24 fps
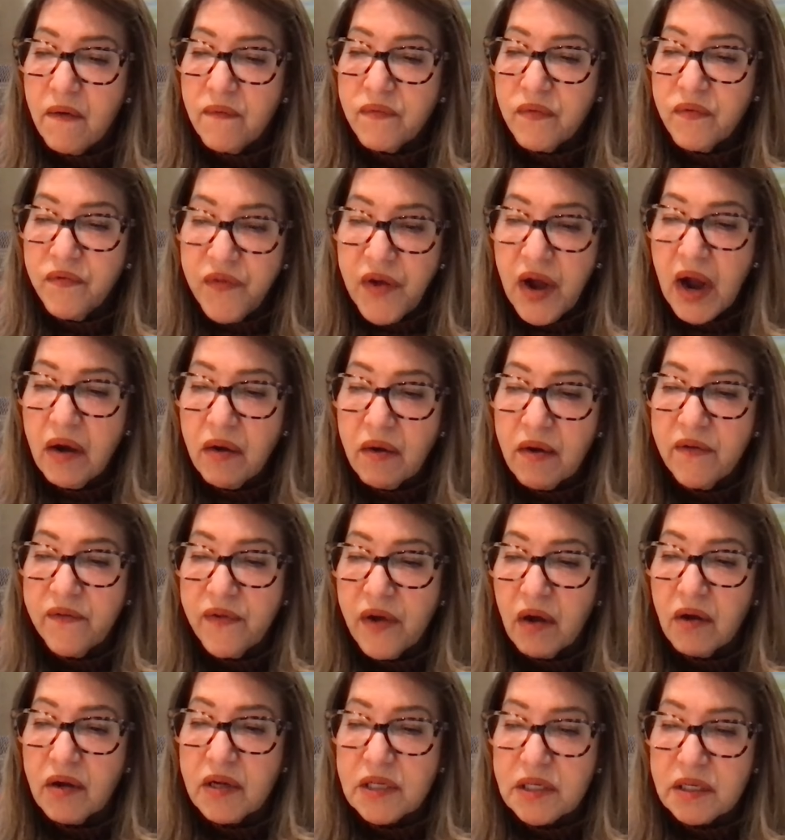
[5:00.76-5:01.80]
Very,
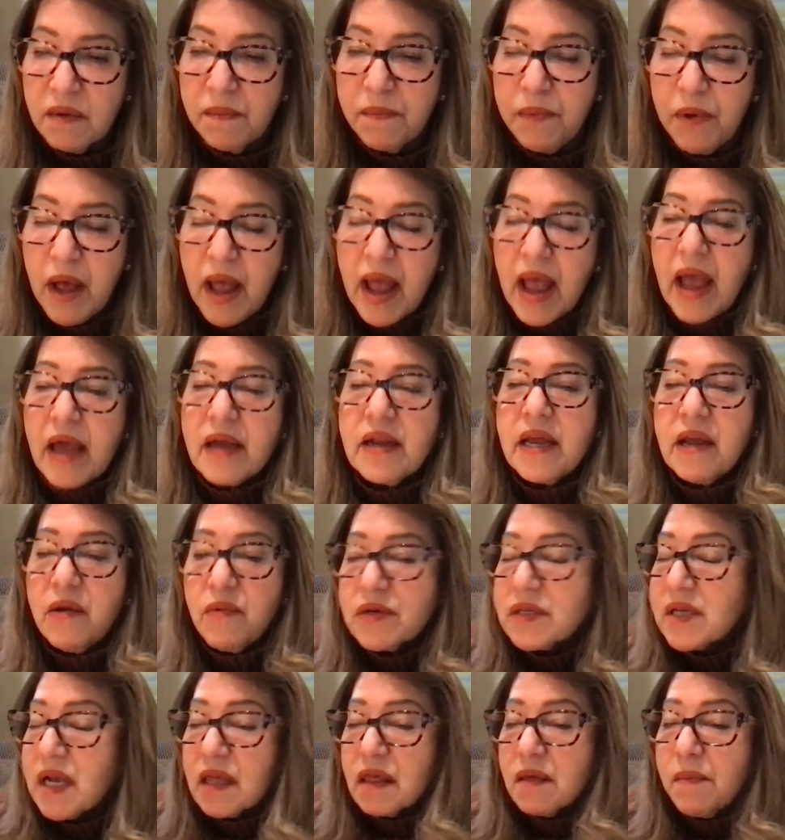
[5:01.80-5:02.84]
very simple. And he
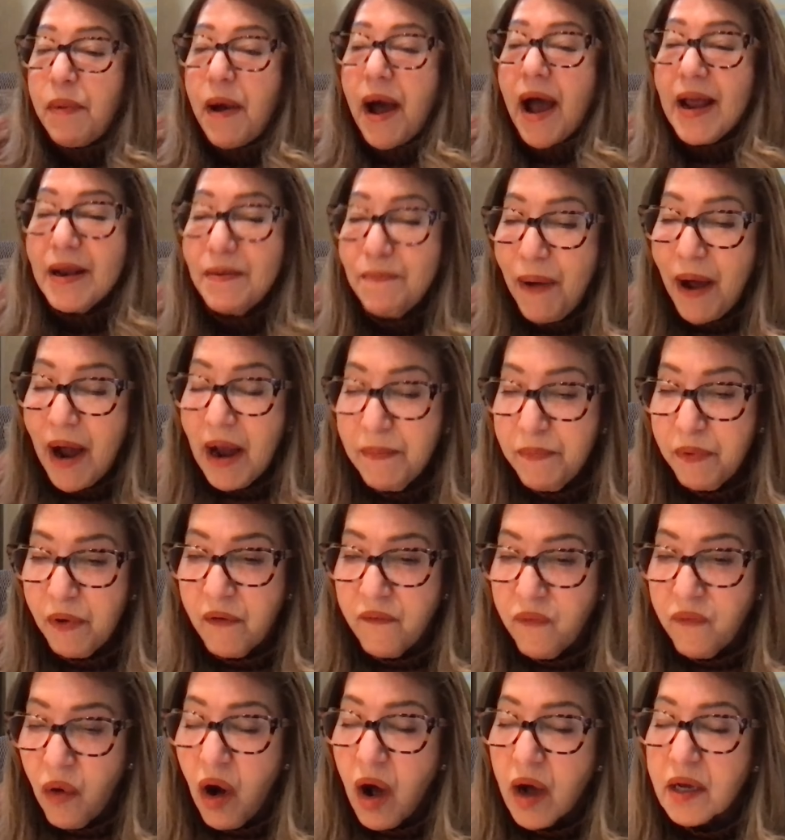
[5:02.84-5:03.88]
was like the Pied Piper of
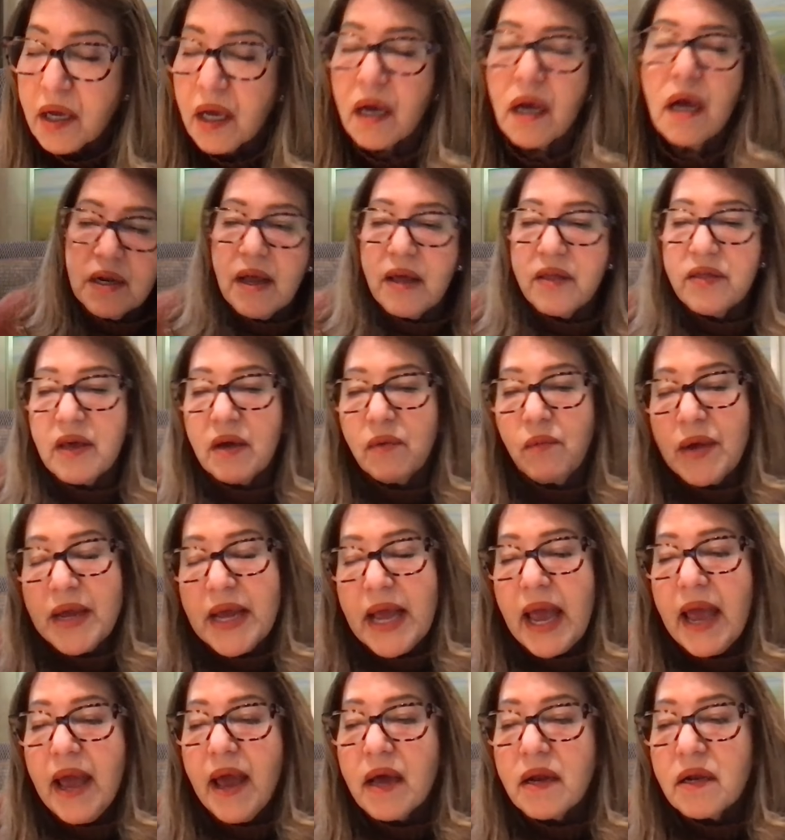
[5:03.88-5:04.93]
walking. And then
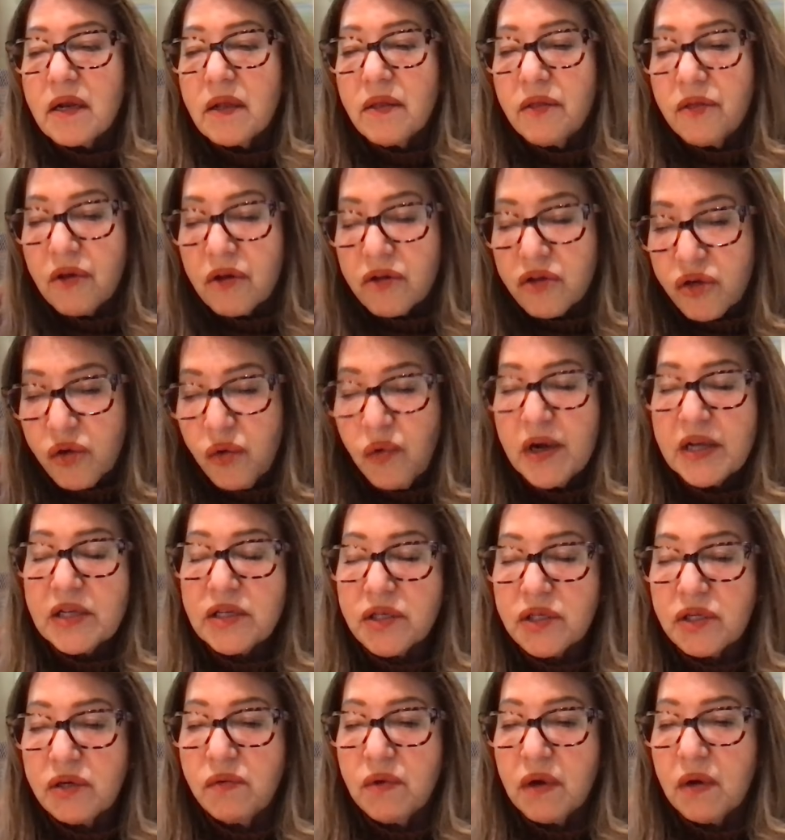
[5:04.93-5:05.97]
we added the
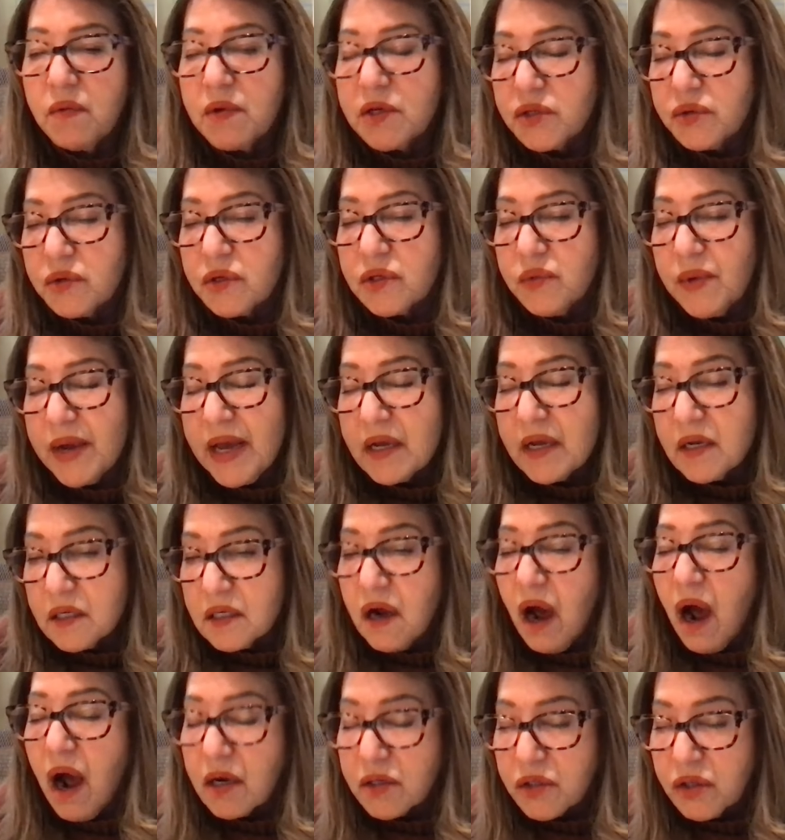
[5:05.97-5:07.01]
twist to it, which was we had a
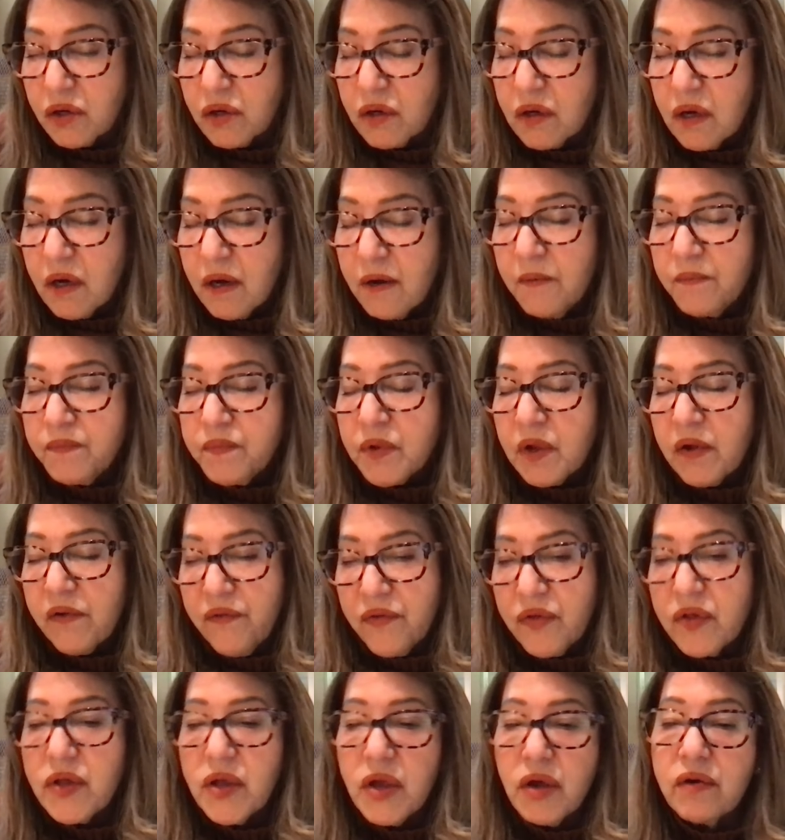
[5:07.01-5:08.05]
doctor
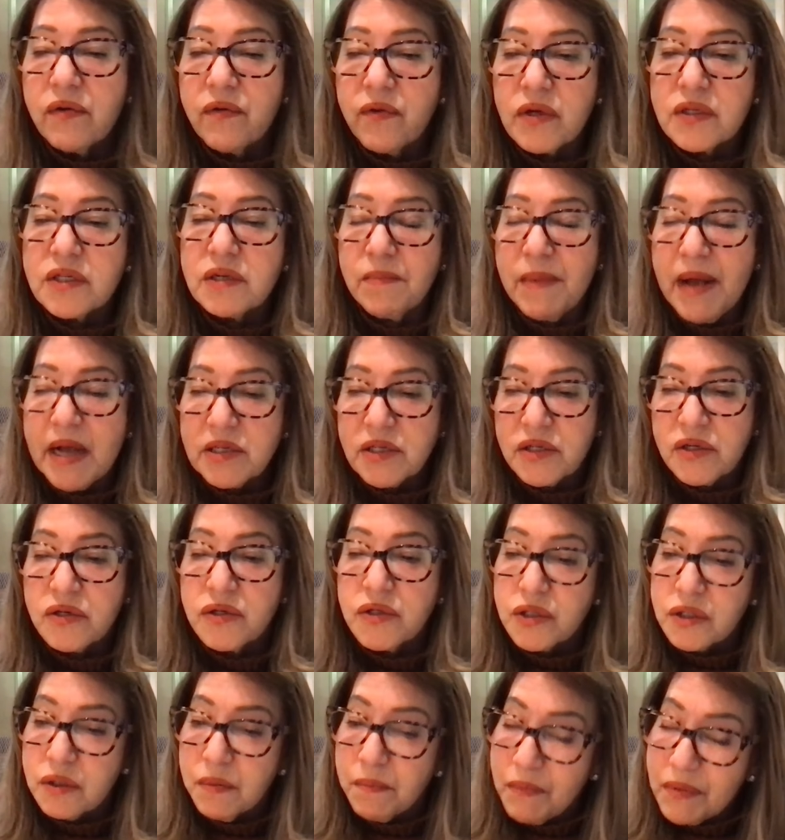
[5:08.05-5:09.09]
from the University of
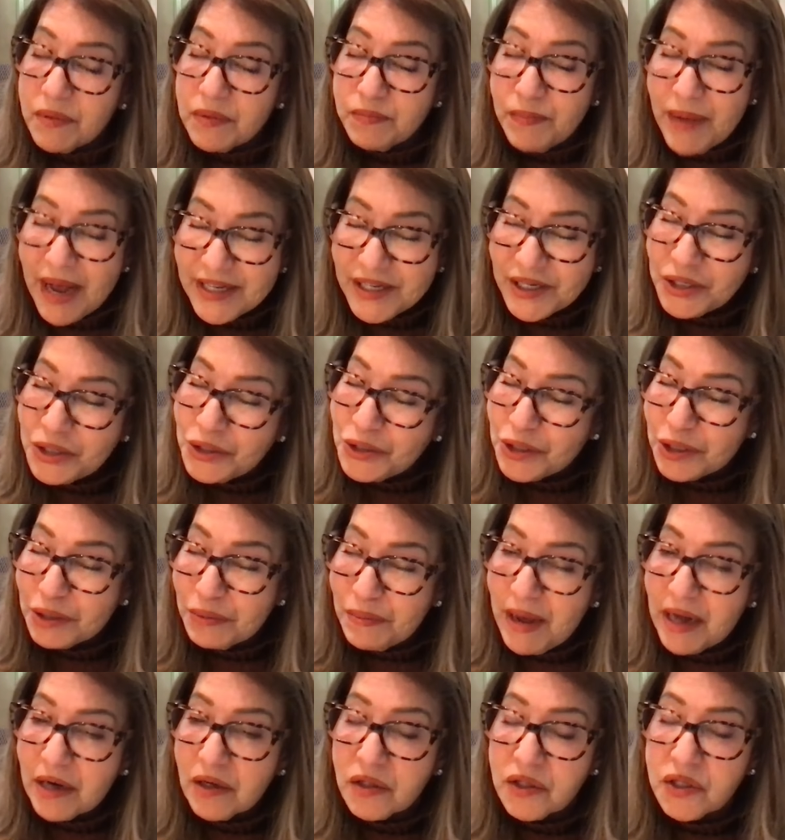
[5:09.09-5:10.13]
Massachusetts
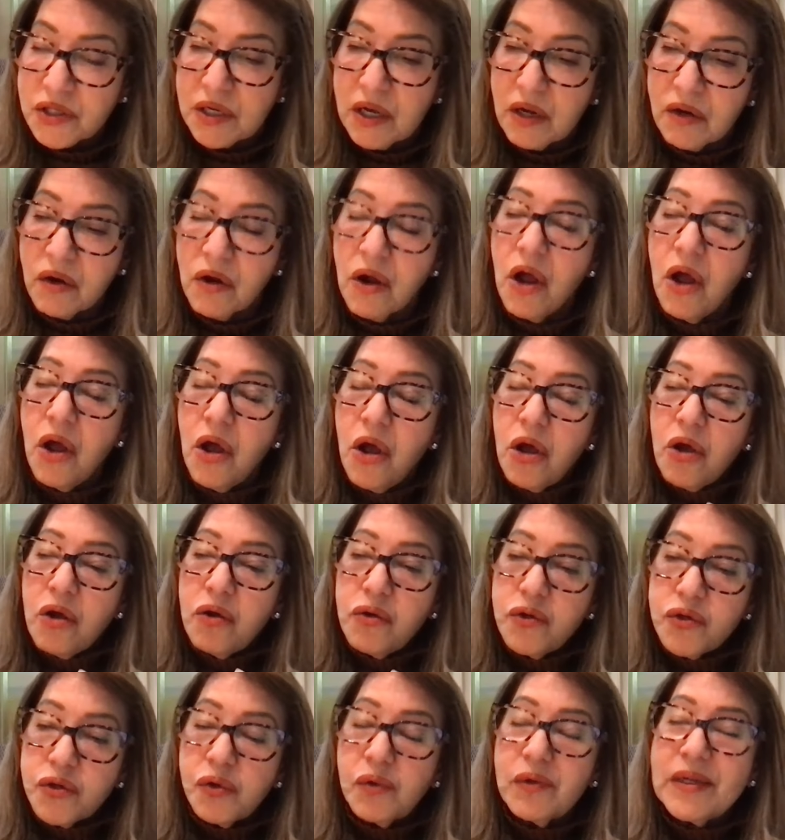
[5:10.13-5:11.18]
Medical Center
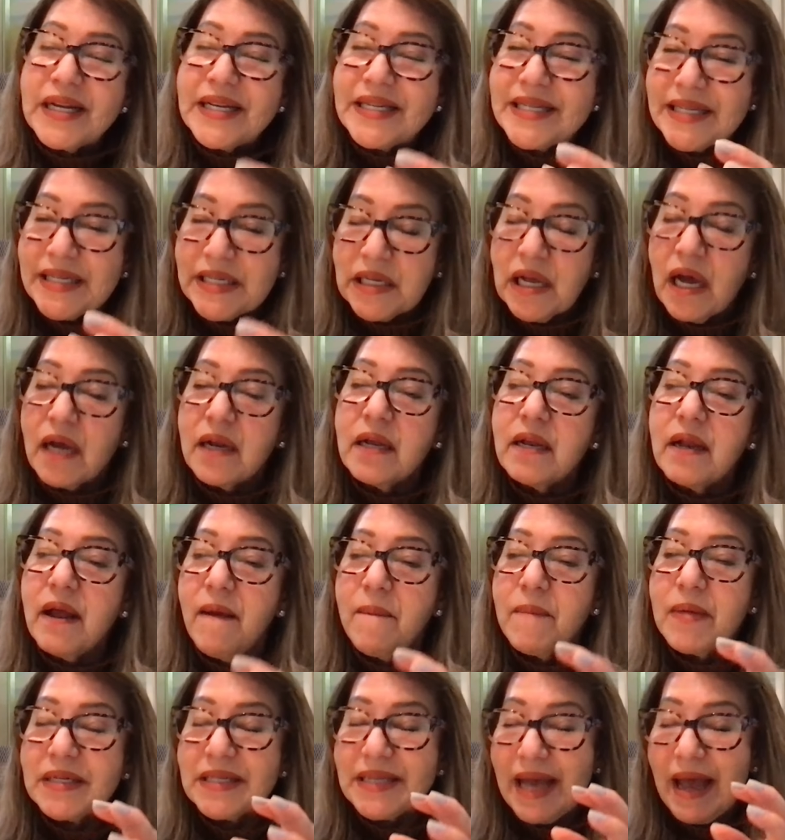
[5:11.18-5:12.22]
who truly studied
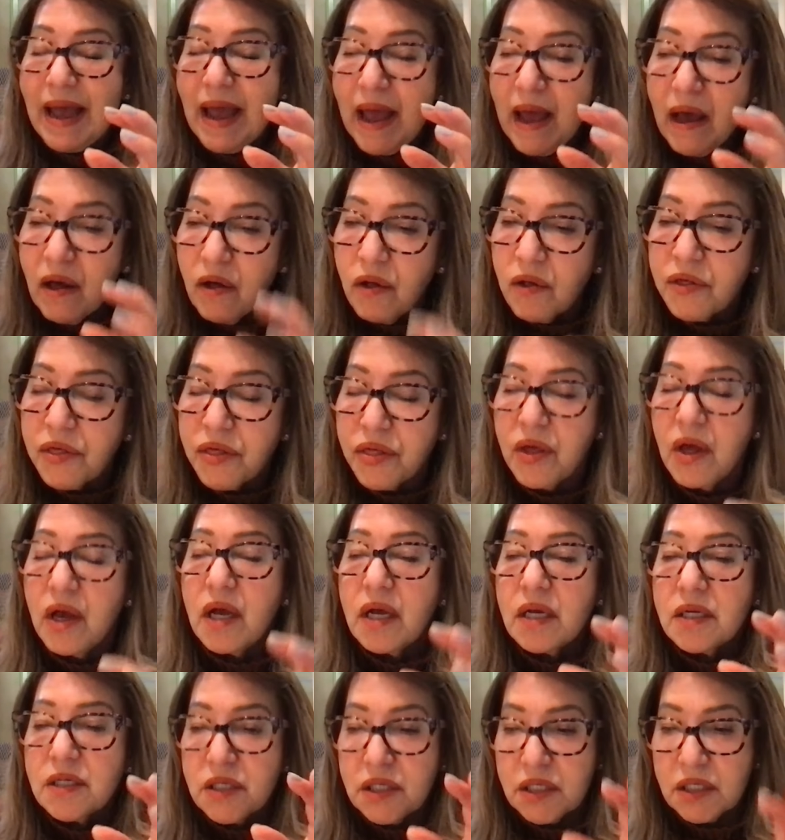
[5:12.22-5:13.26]
him as a health
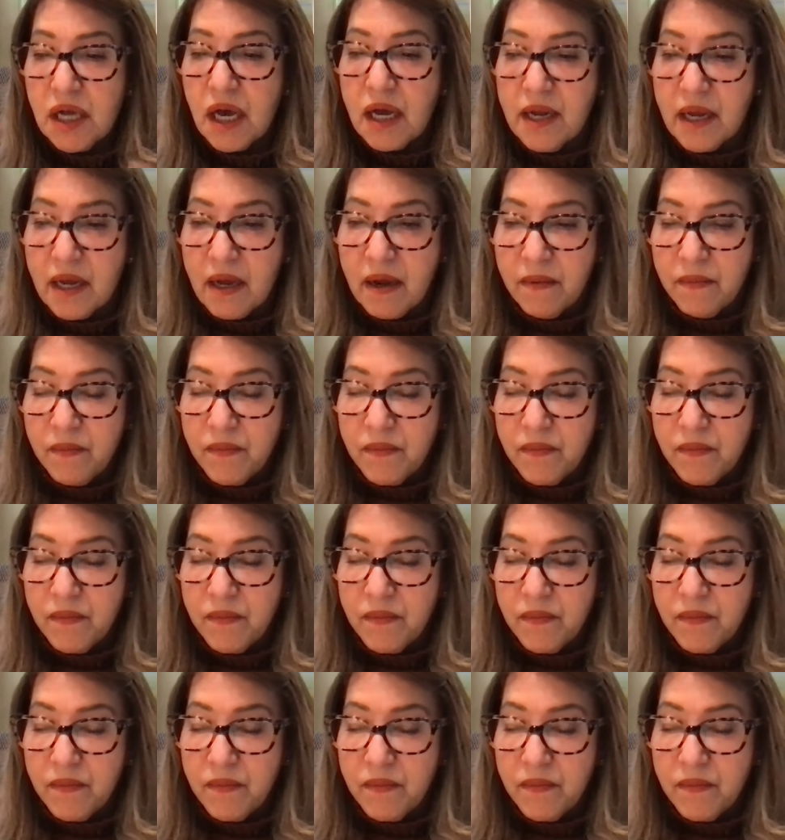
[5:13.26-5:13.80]
study.